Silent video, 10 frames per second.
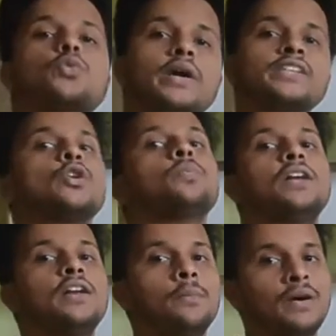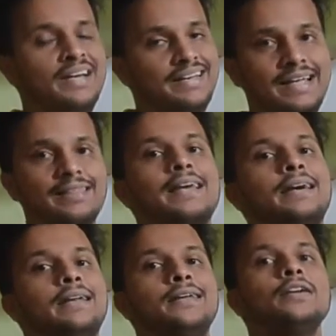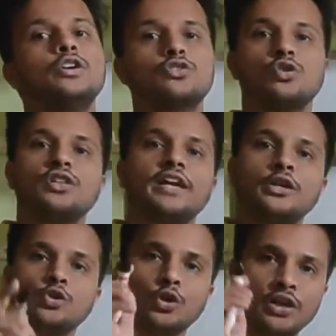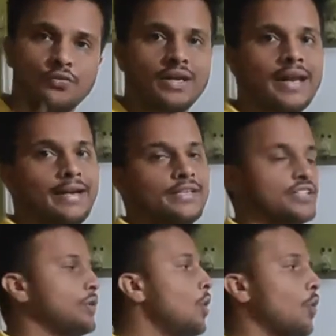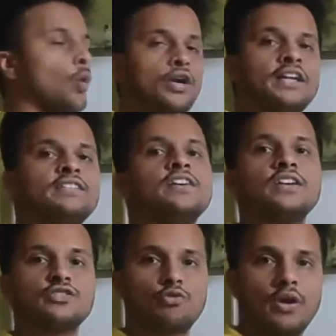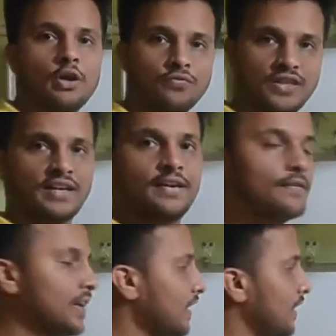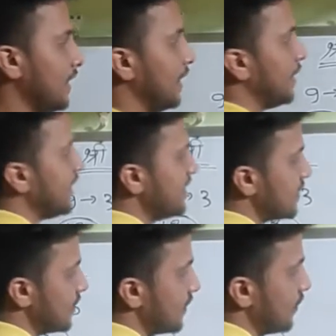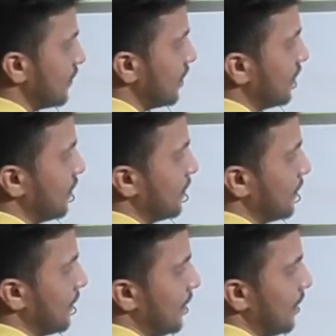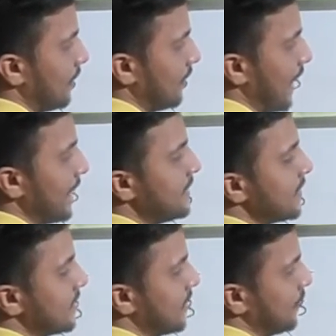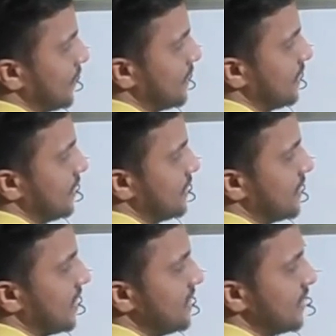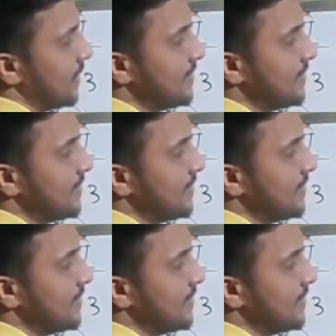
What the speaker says: squares of the number till 30. So there is only one addition. What is square of 31? It is 961. Just